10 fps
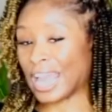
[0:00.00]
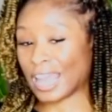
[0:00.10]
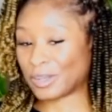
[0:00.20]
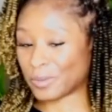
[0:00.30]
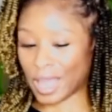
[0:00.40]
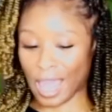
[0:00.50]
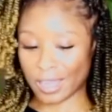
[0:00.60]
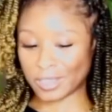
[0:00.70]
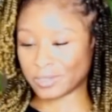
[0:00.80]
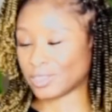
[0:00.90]
I got to do what I
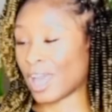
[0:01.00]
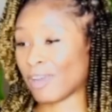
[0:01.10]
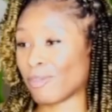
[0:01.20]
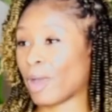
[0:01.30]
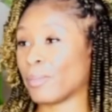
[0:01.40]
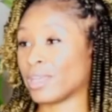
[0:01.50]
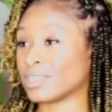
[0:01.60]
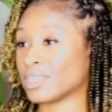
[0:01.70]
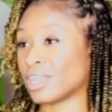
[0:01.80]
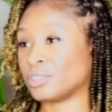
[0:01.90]
got to do. So I make a
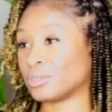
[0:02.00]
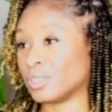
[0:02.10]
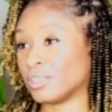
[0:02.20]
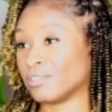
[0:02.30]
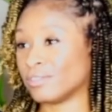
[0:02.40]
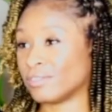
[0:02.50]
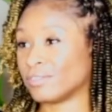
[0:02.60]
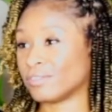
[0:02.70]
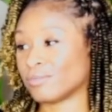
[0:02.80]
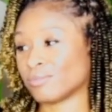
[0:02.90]
schedule of
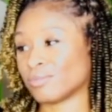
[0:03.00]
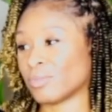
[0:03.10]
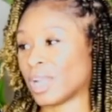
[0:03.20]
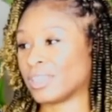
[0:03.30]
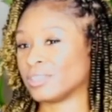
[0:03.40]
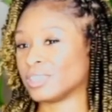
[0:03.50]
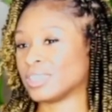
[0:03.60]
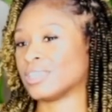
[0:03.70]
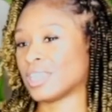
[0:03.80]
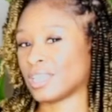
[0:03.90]
what I do
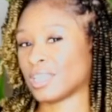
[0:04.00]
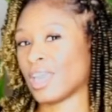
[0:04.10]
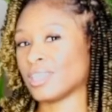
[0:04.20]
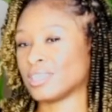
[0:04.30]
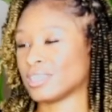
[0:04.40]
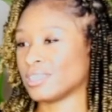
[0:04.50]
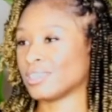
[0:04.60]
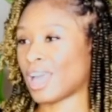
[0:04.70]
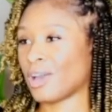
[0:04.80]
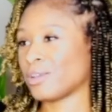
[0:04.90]
because it has to
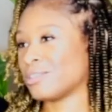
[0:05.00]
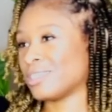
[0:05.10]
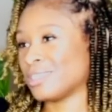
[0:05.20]
house.